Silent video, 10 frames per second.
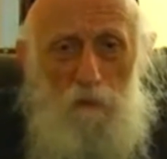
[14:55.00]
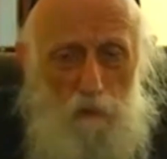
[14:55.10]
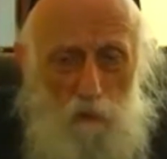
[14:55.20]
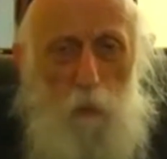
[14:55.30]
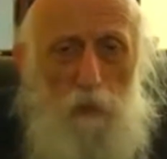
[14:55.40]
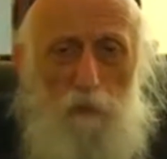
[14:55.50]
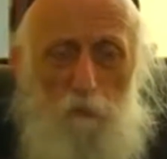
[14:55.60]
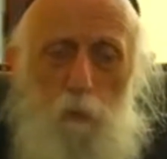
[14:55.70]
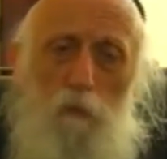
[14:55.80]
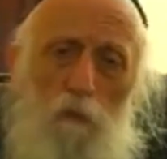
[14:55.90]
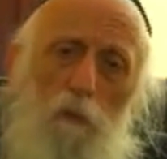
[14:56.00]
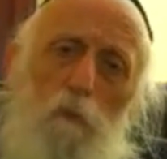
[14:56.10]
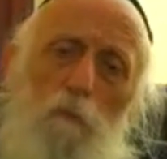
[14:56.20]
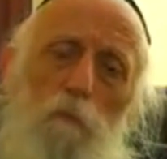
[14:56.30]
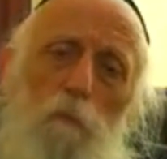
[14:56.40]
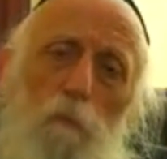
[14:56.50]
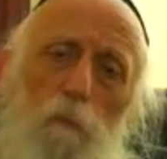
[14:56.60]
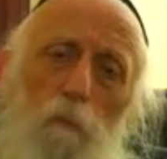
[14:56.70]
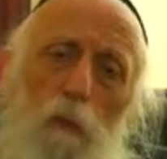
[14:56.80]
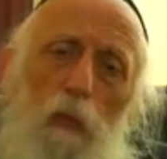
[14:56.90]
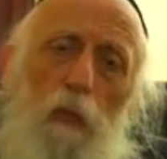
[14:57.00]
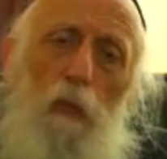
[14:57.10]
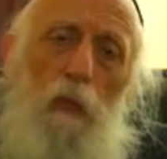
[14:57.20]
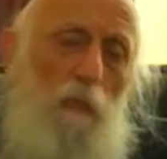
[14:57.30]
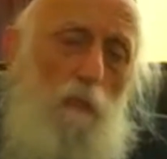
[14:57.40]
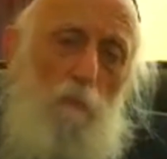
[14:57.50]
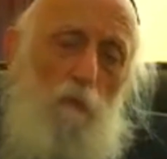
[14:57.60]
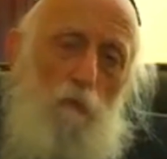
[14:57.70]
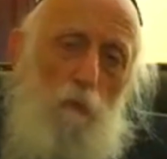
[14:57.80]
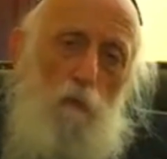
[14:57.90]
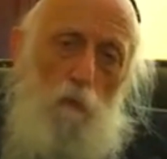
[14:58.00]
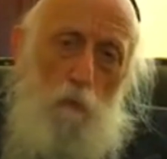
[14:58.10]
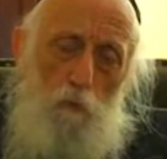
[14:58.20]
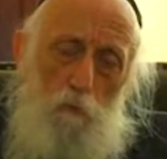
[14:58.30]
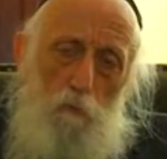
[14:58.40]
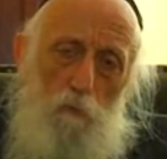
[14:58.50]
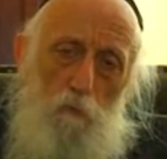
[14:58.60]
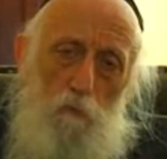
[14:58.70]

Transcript: Constructive criticism, hit at my very source.